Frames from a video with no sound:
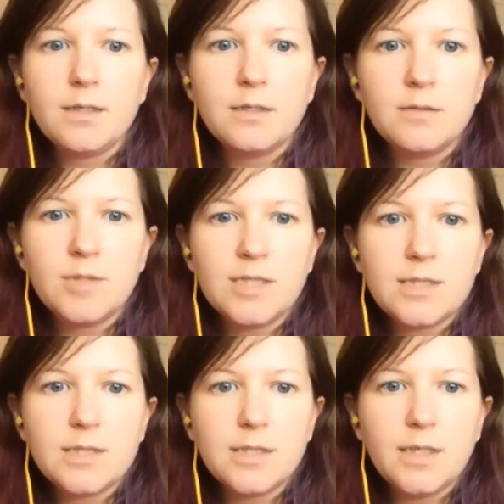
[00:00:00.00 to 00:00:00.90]
Let's
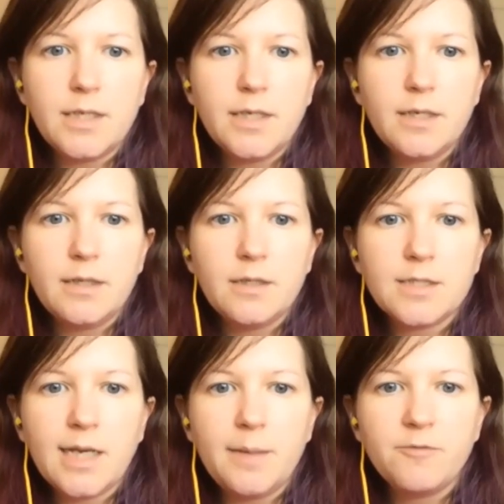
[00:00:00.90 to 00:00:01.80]
see, the
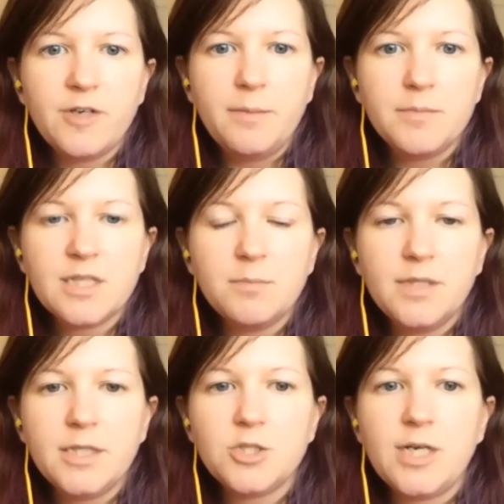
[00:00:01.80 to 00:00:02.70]
time frame to
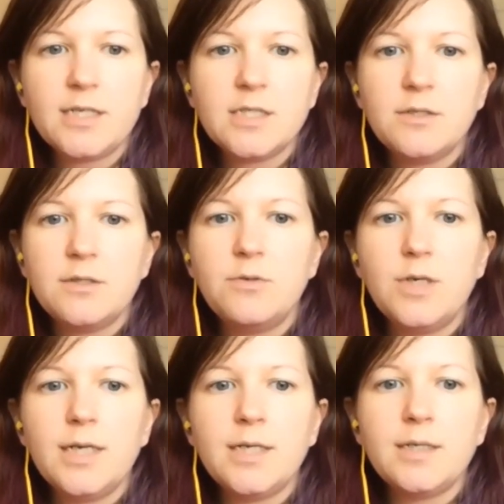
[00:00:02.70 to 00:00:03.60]
complete the track. So,
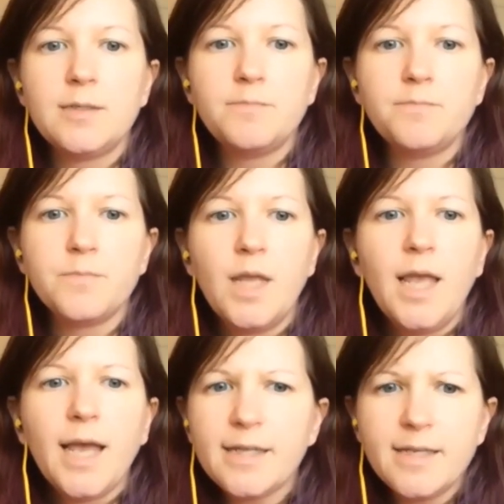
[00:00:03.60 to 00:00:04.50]
and
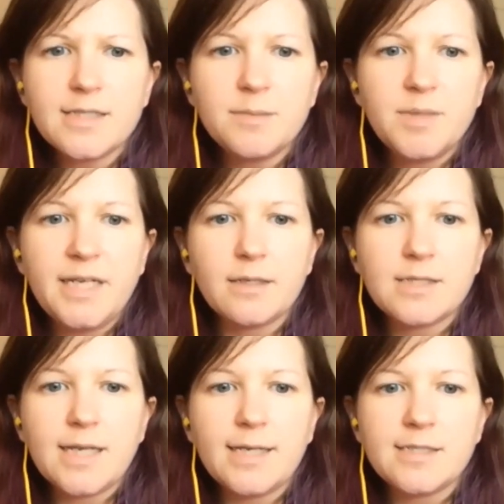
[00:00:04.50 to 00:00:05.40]
I think somebody else
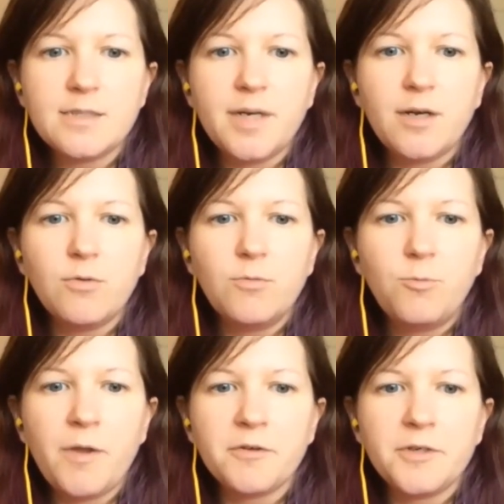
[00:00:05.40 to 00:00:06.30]
asked about
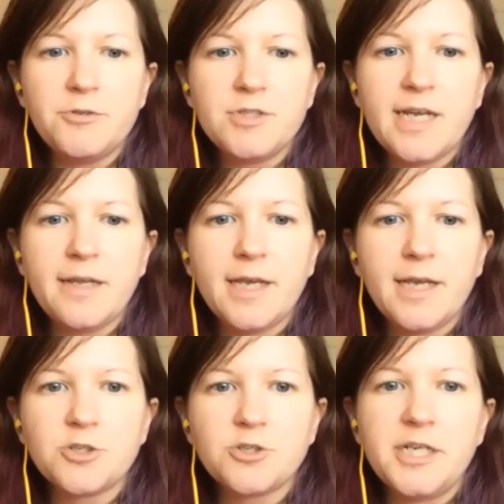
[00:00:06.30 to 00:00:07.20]
whether you stay the
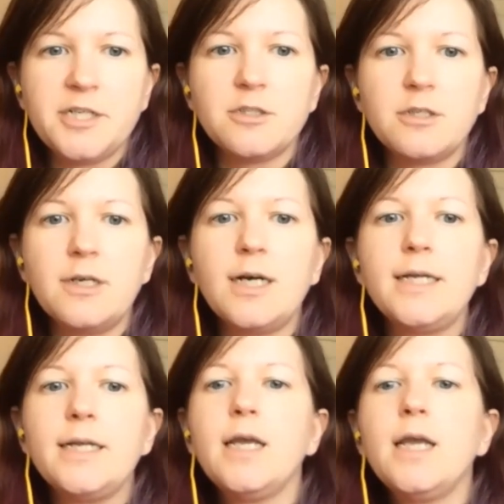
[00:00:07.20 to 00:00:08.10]
extra year or not.